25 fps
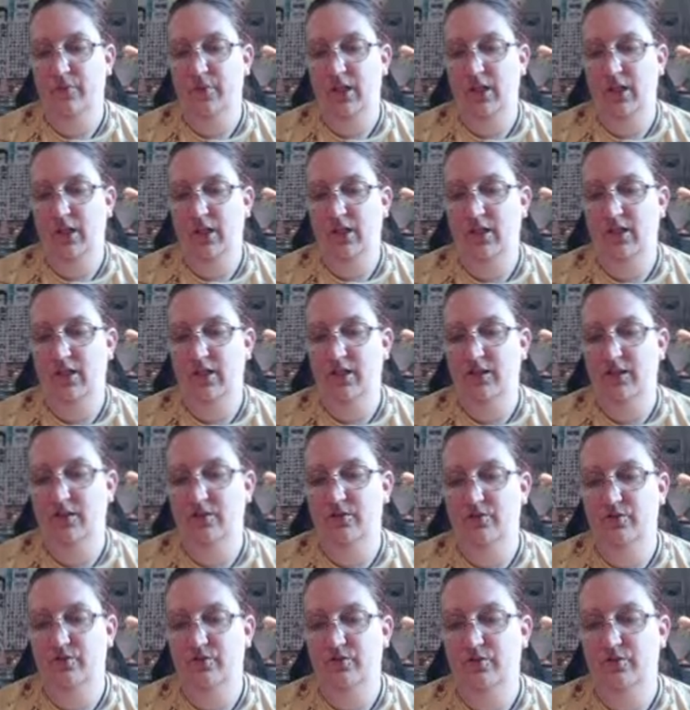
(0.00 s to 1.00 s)
And
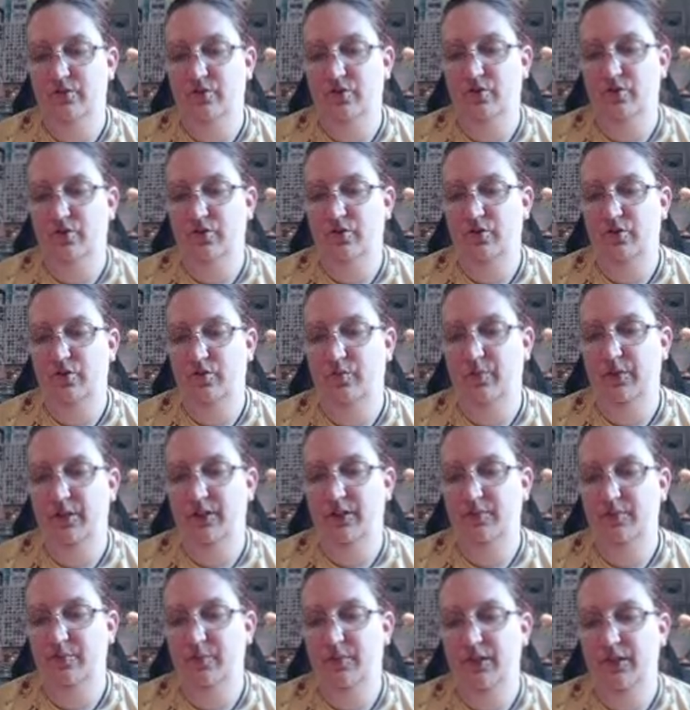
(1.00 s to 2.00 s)
Easter is all about
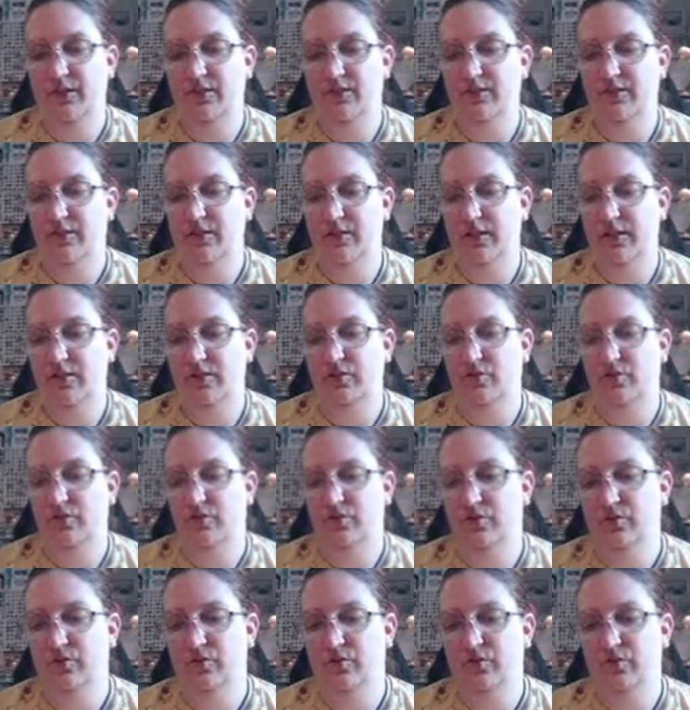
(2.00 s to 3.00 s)
the
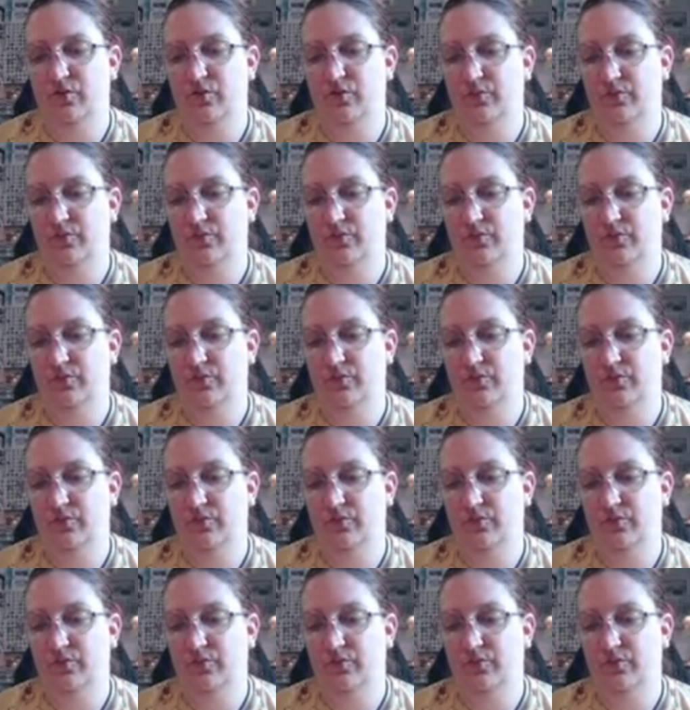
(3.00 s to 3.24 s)
pastels.